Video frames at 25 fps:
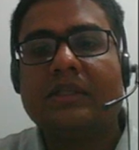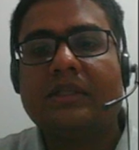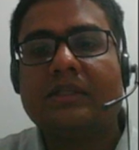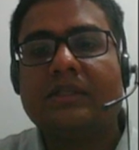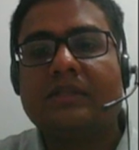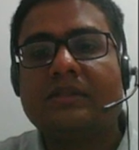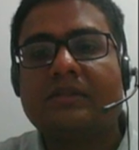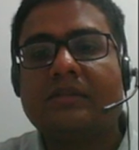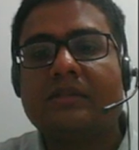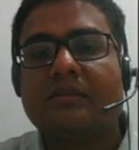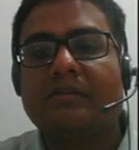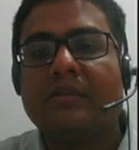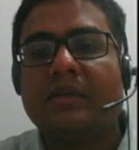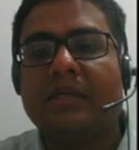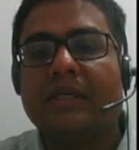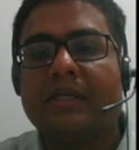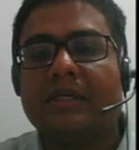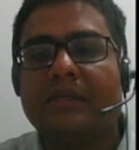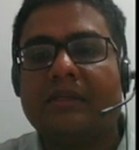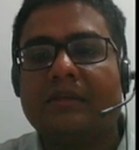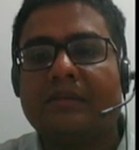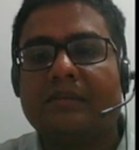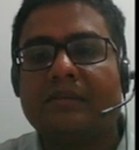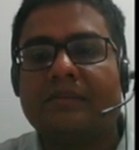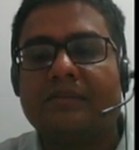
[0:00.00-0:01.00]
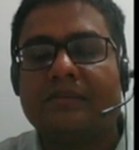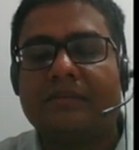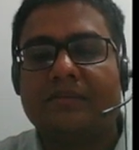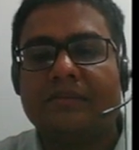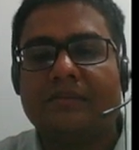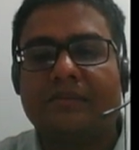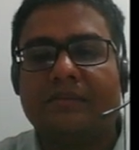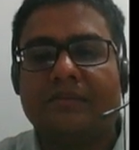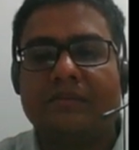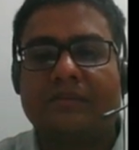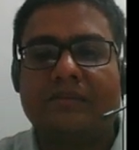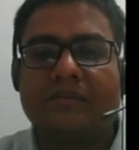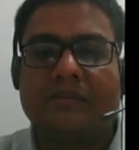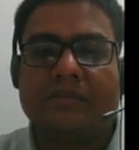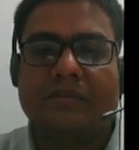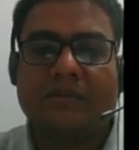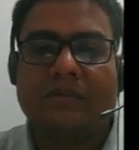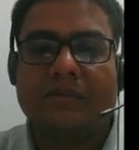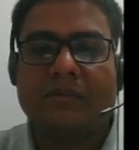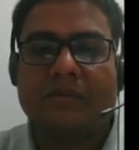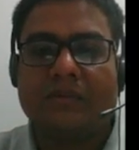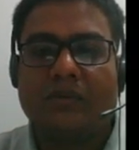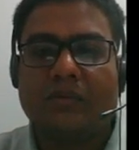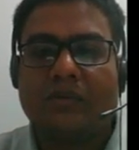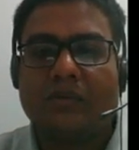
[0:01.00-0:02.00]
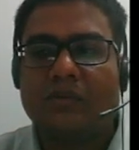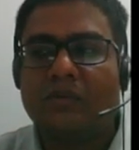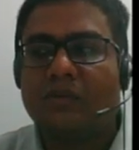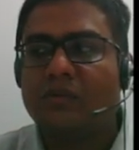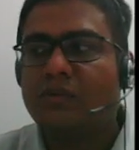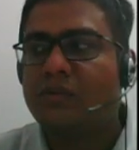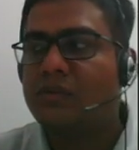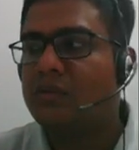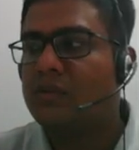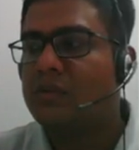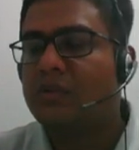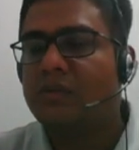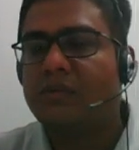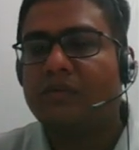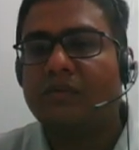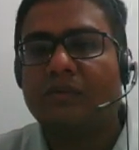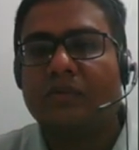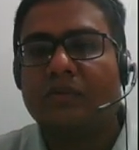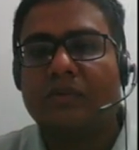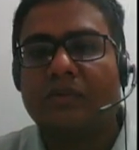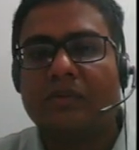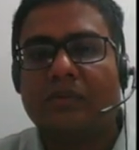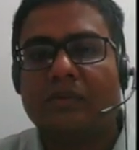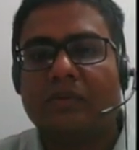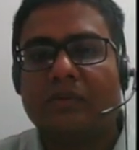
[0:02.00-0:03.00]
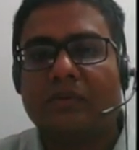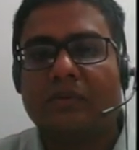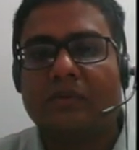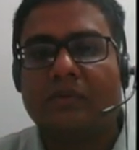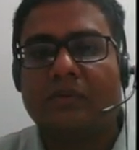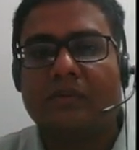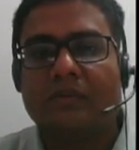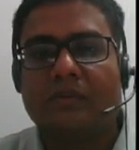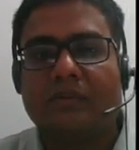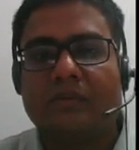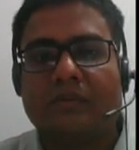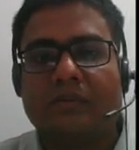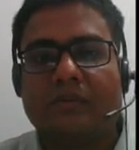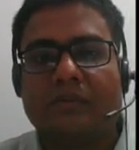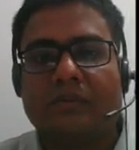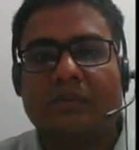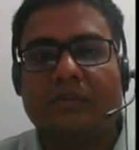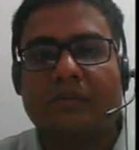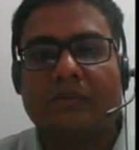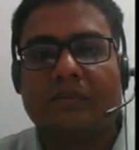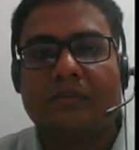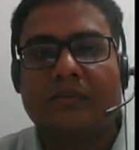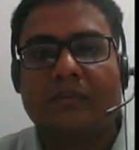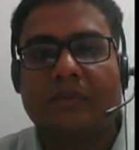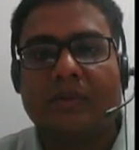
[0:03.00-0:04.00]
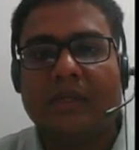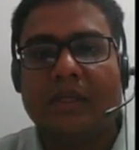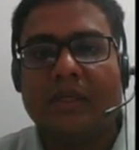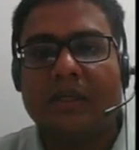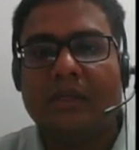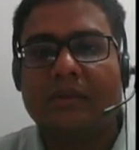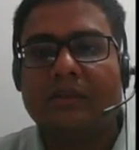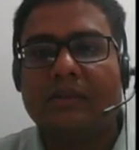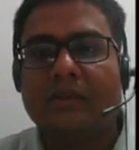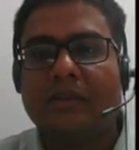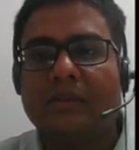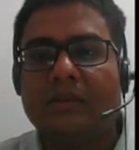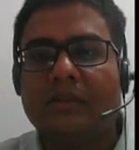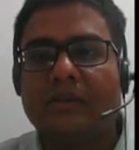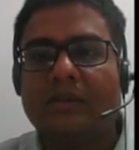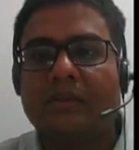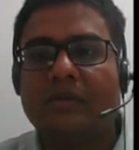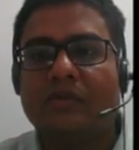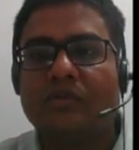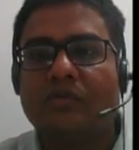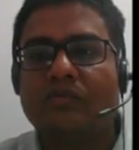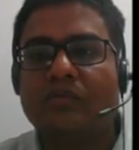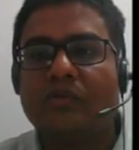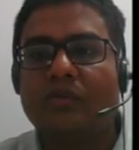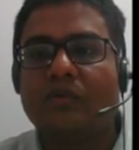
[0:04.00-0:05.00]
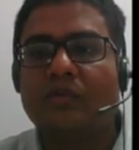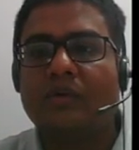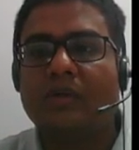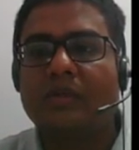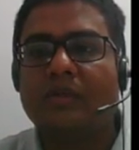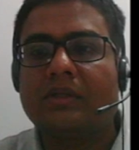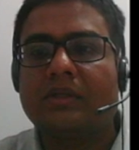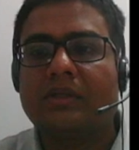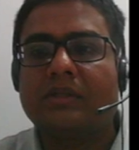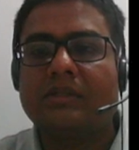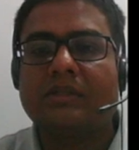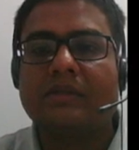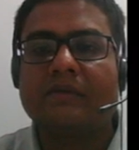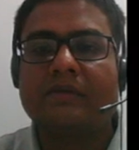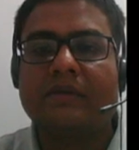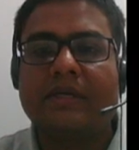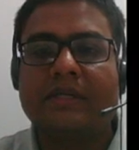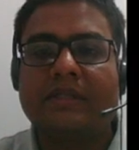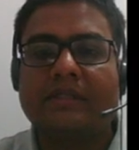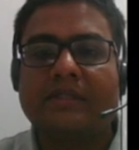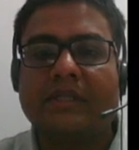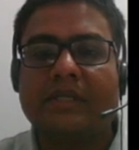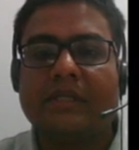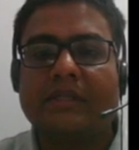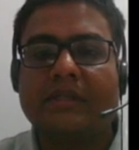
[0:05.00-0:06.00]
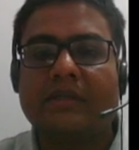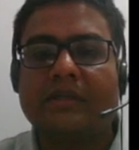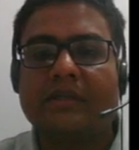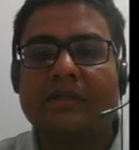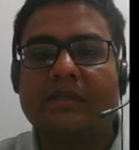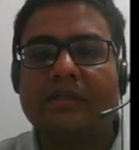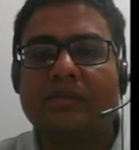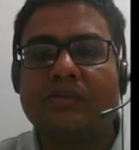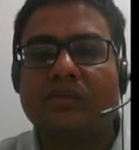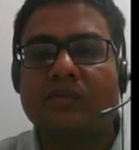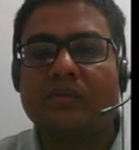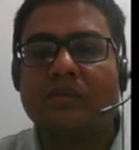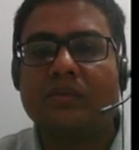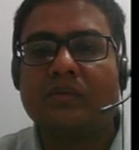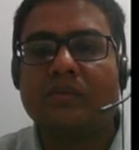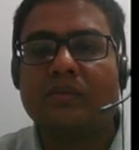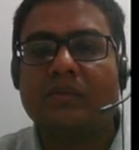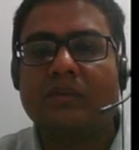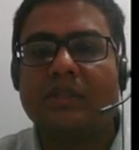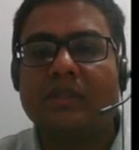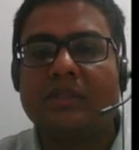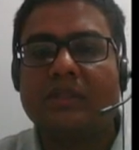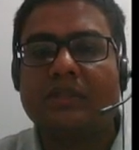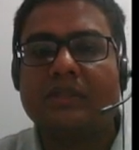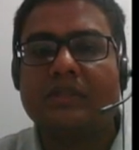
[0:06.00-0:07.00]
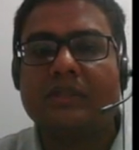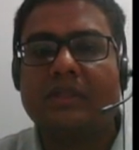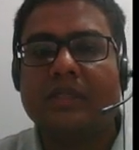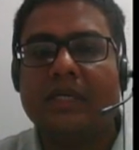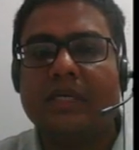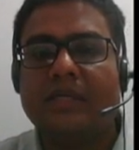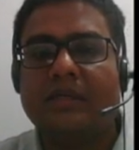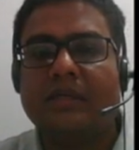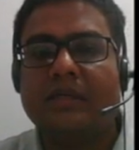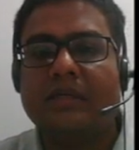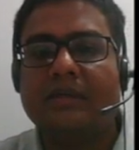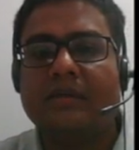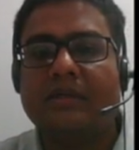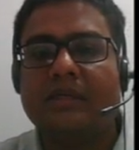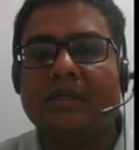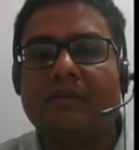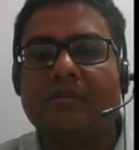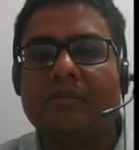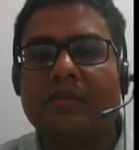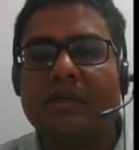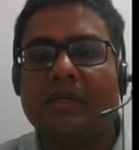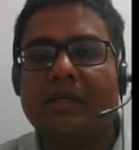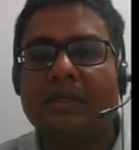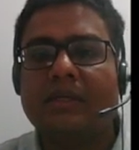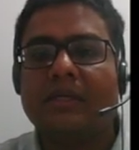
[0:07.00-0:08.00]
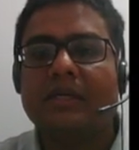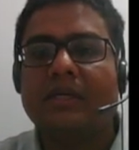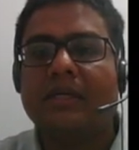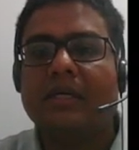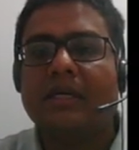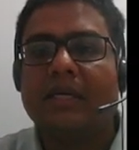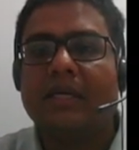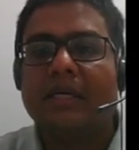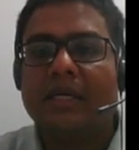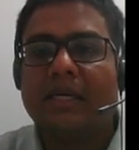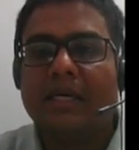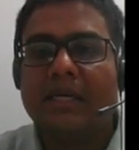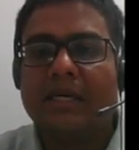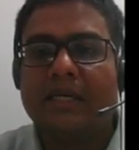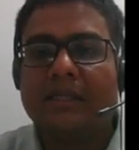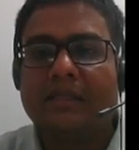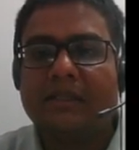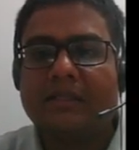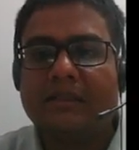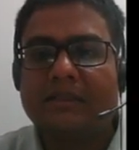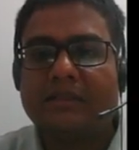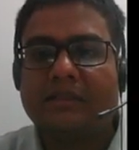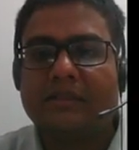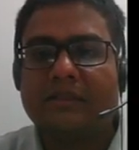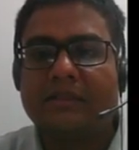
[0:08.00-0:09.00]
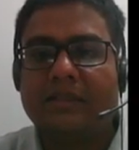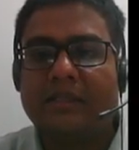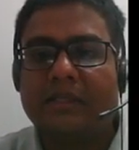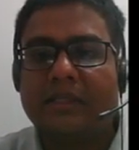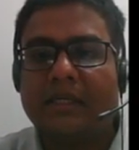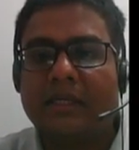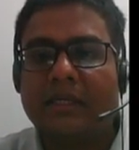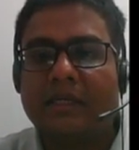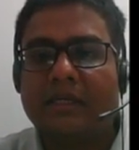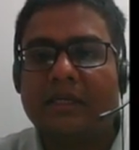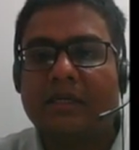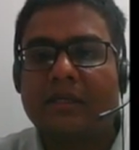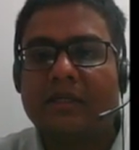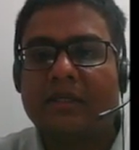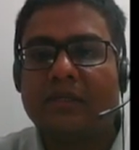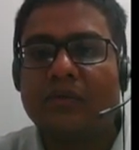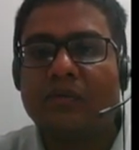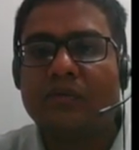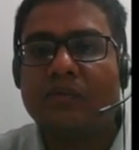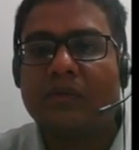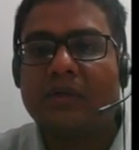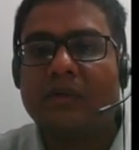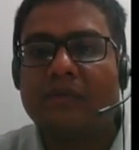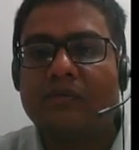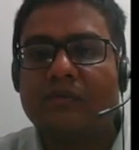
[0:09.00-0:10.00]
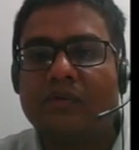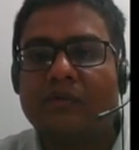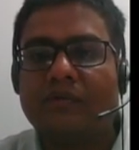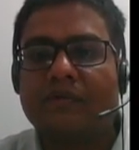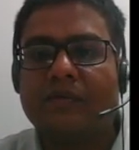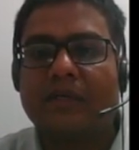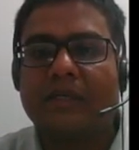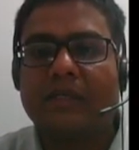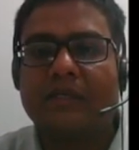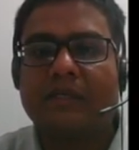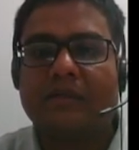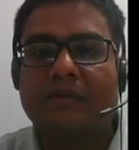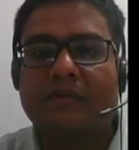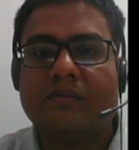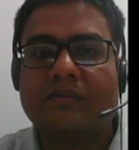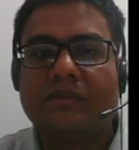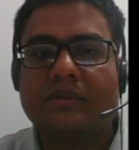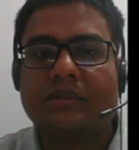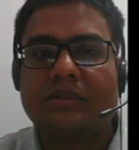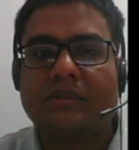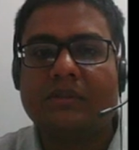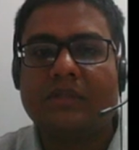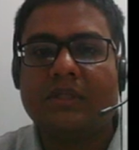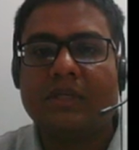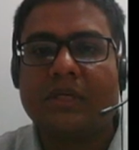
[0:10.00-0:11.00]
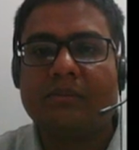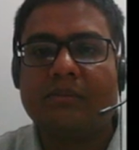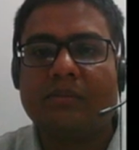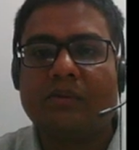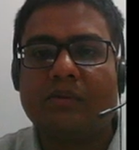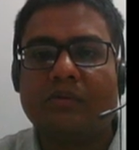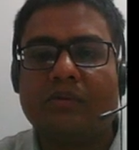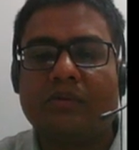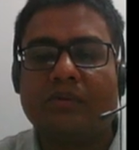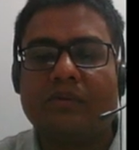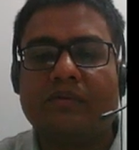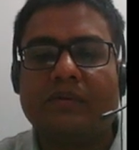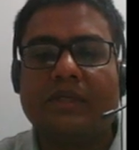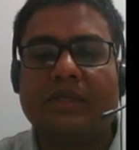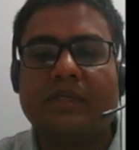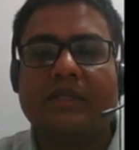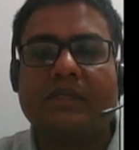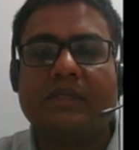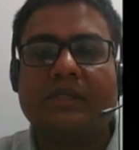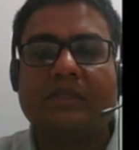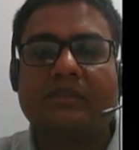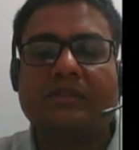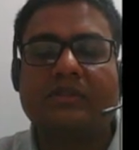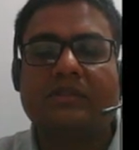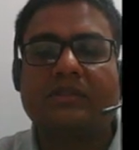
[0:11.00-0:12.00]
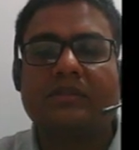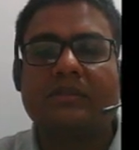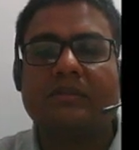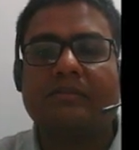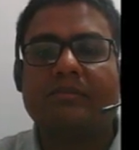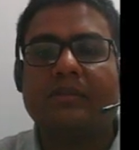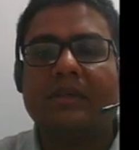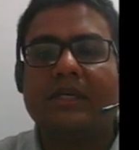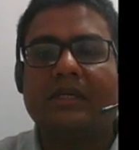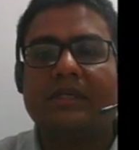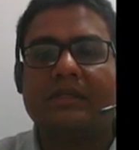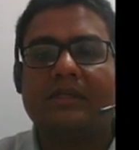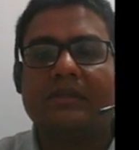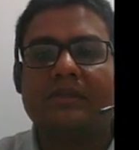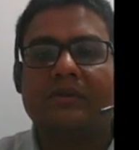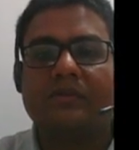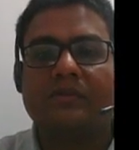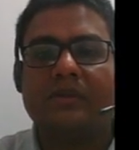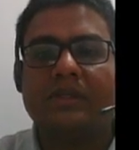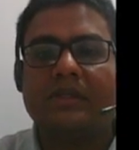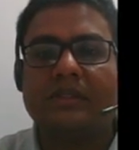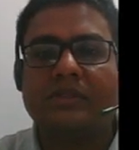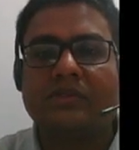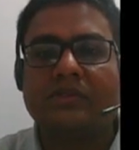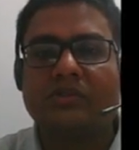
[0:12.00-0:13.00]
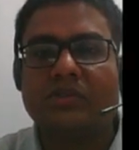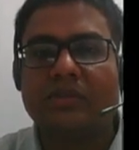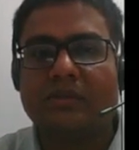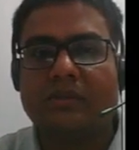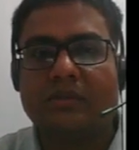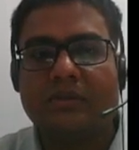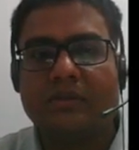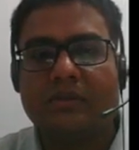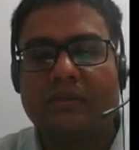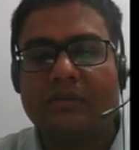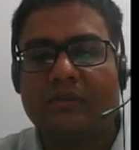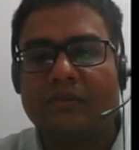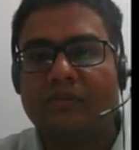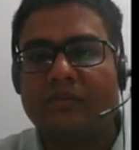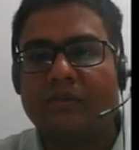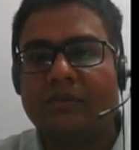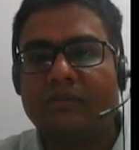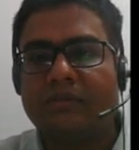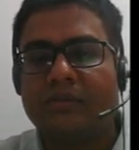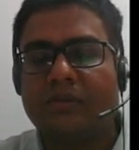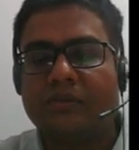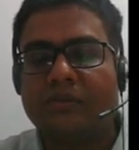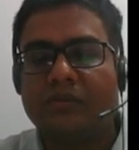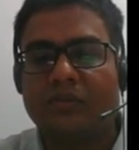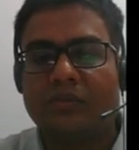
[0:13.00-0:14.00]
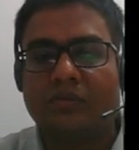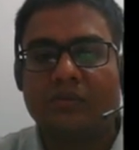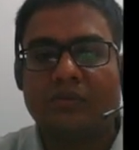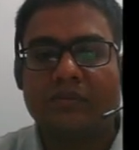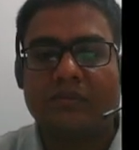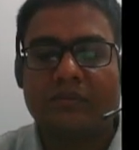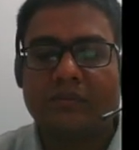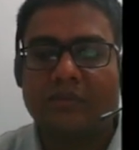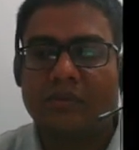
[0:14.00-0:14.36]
is supplied. So therefore here the useful work done is given as 800 joules. So that is 800 by, and this delta Q we have to find, which is the amount of heat energy supplied to the engine from the source.